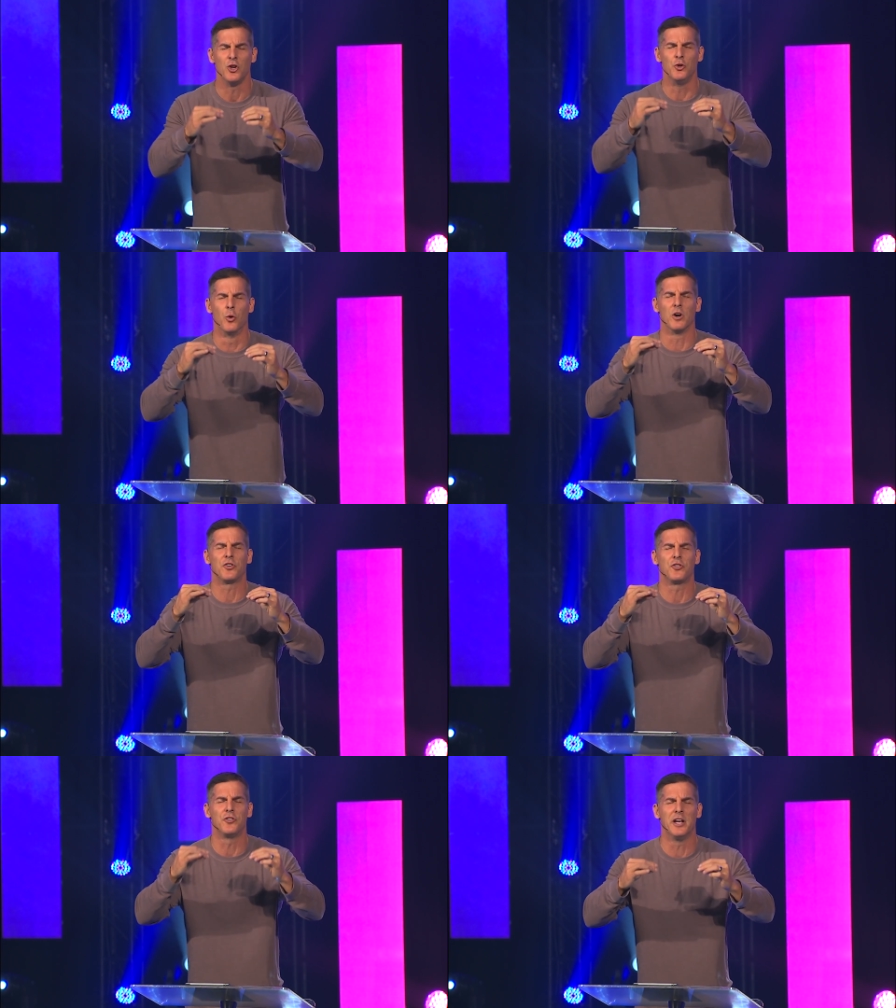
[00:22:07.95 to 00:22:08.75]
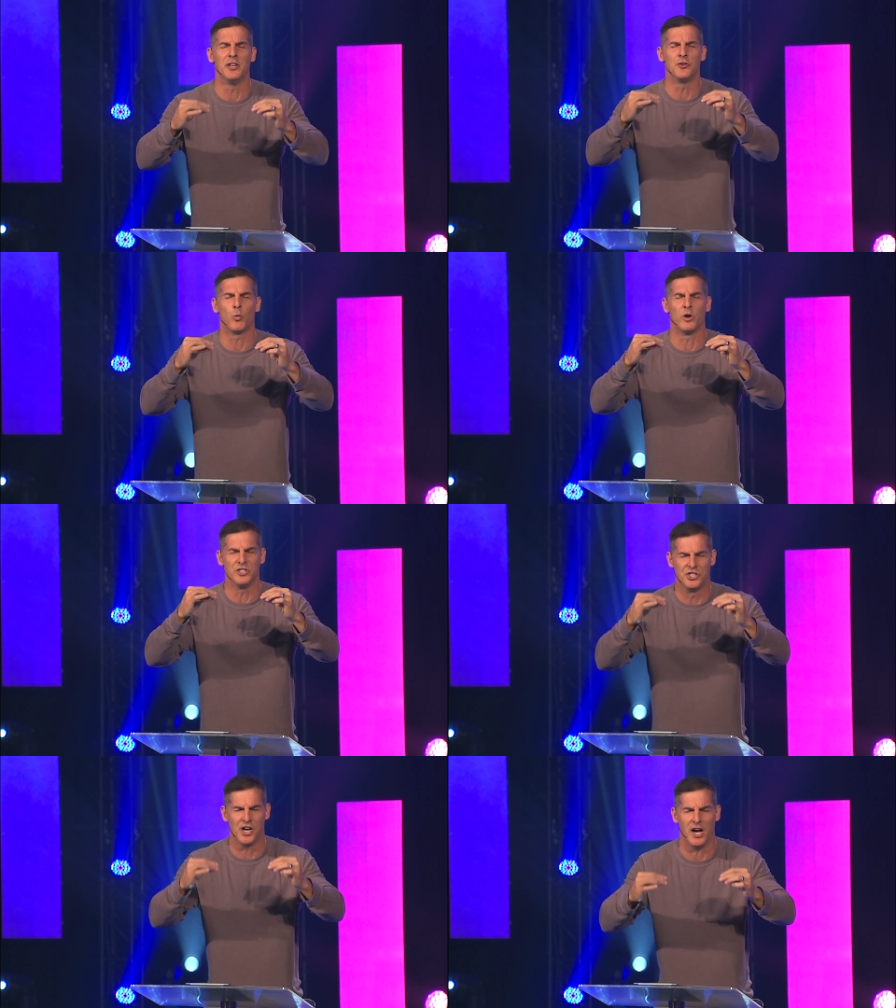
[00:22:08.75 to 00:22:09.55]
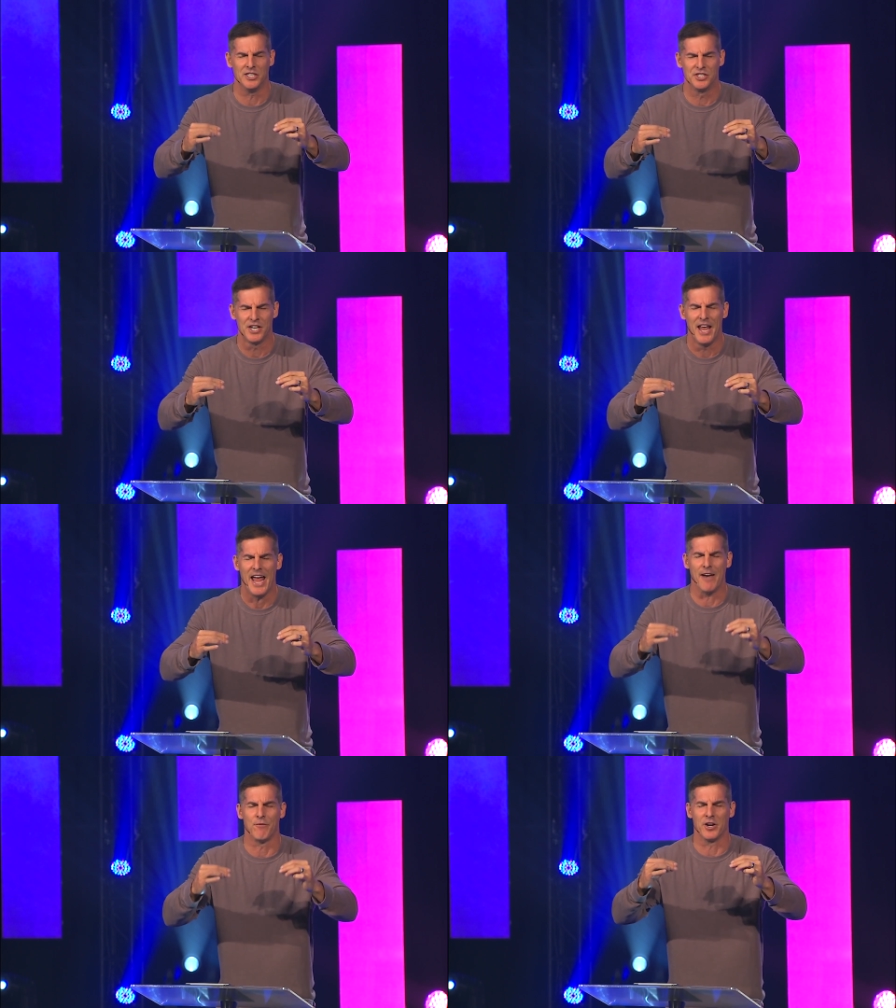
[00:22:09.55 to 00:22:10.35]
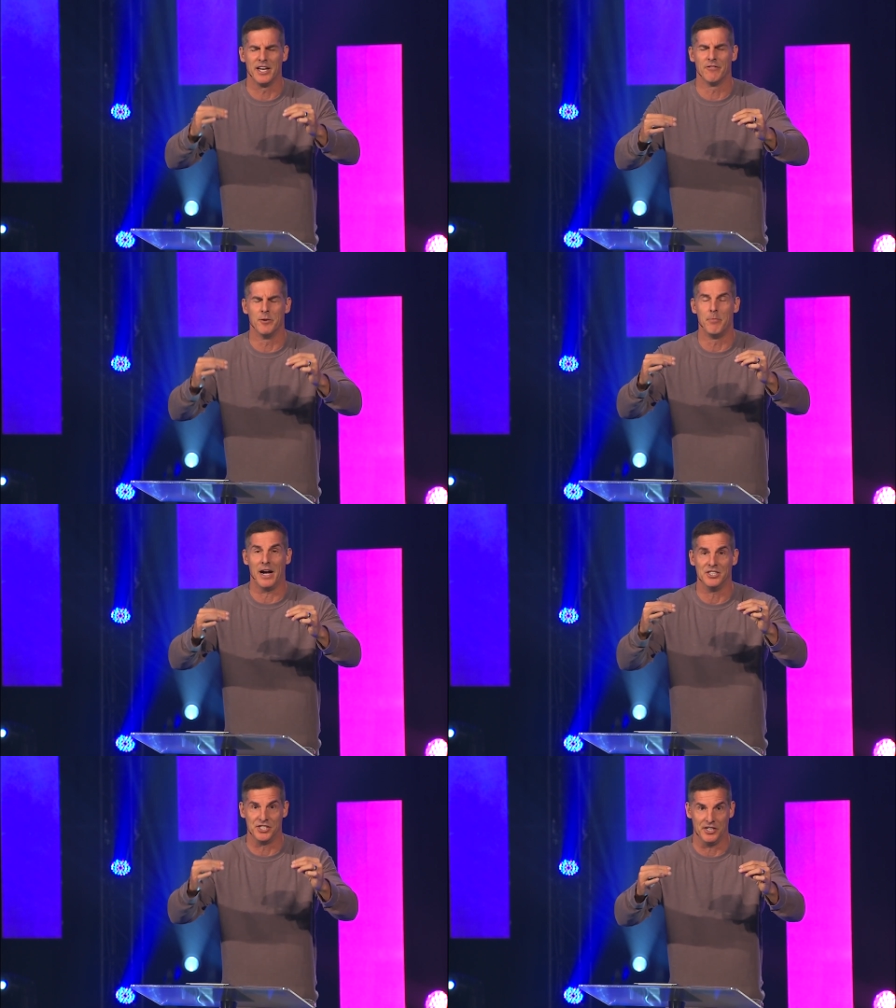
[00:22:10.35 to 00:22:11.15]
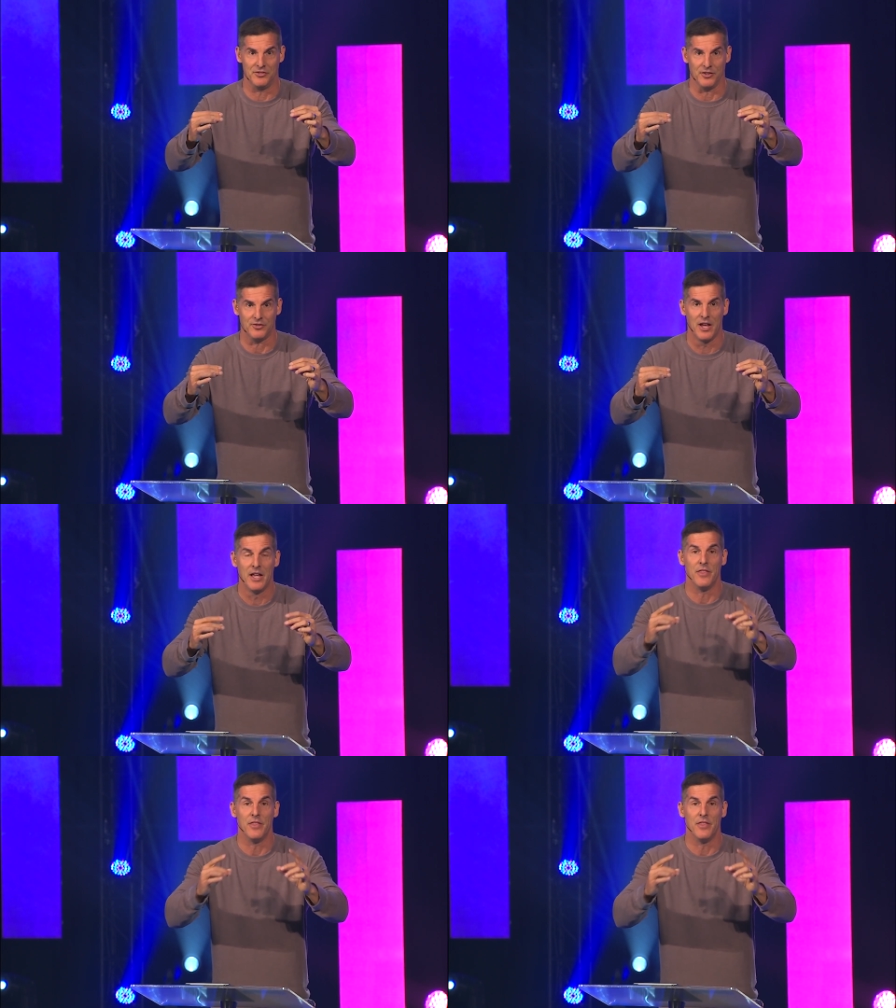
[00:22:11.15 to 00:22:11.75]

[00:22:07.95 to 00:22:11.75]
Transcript: Your sins were judged and forgiven by Jesus.